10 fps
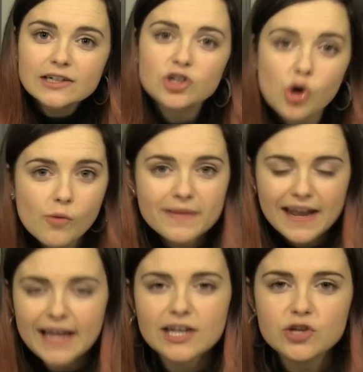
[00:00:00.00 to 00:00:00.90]
told me that
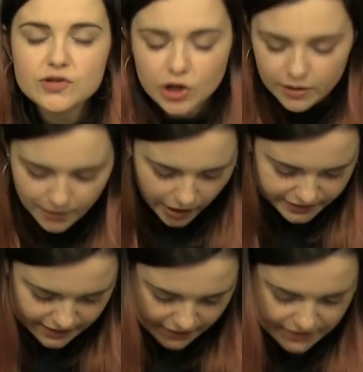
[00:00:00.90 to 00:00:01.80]
I can use her
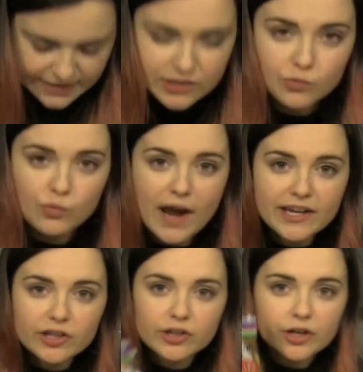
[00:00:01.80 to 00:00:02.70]
pasta, and this is
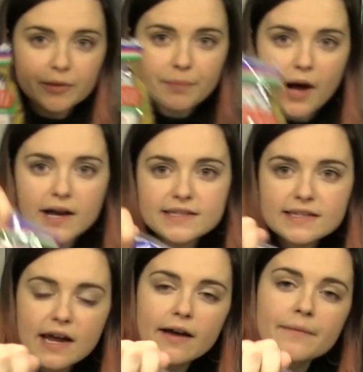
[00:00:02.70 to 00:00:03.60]
regular
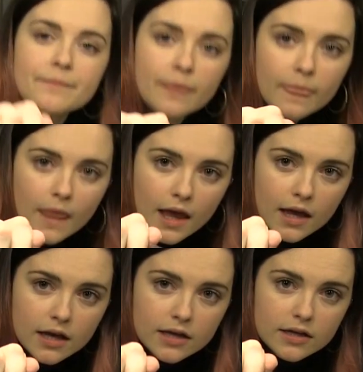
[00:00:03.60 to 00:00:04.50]
pasta.
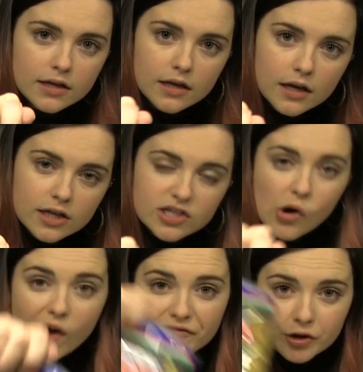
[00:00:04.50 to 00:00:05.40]

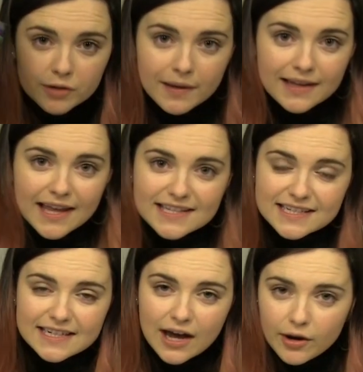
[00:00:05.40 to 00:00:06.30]
So I've learned my
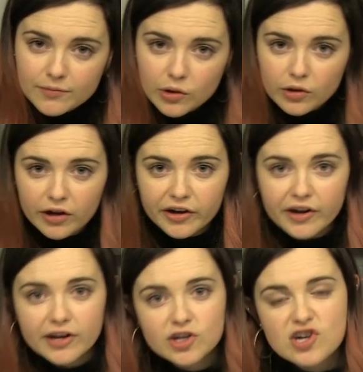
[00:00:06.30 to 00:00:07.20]
lesson now. I'm no longer
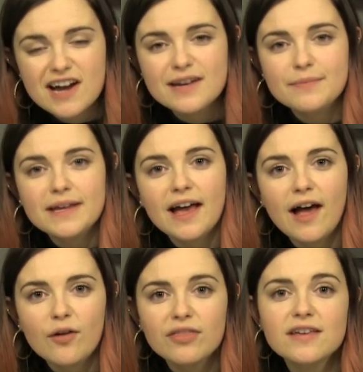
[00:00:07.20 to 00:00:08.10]
going to try to be a
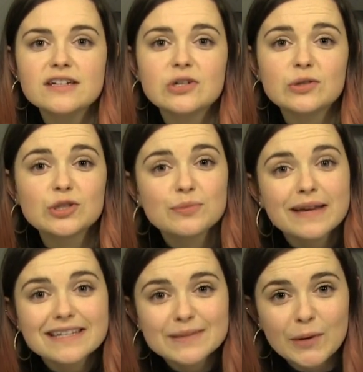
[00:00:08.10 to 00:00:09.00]
healthy adult who
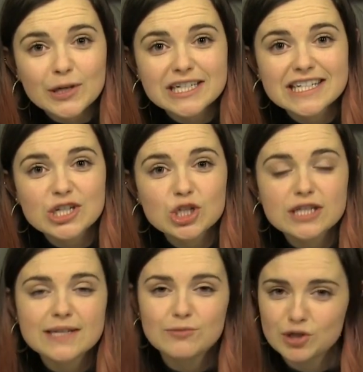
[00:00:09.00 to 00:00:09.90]
makes smart
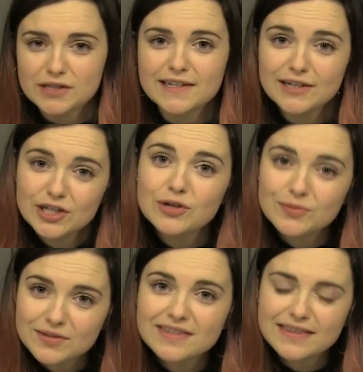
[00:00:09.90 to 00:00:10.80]
decisions. I'm just going to
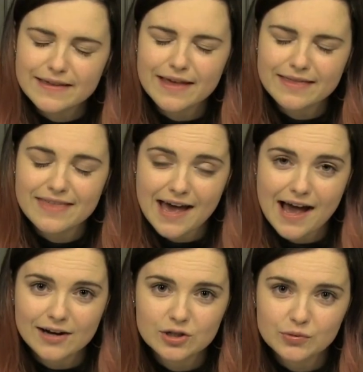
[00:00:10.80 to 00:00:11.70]
use the
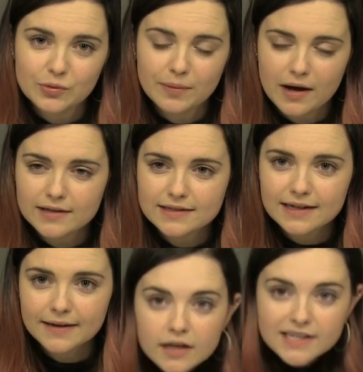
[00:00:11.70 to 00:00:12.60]
actual
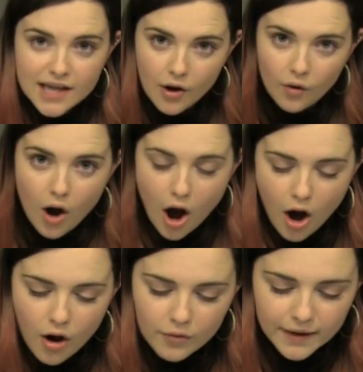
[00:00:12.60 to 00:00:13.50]
pasta. So
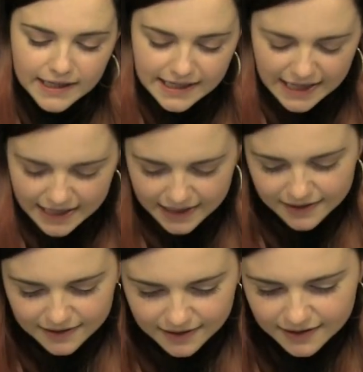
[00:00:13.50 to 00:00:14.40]
already
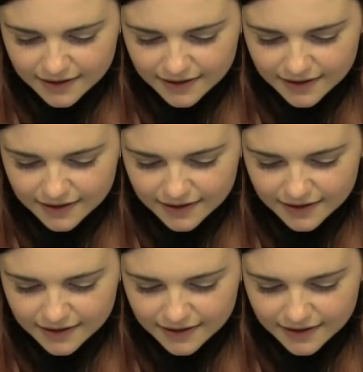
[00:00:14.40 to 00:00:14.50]
in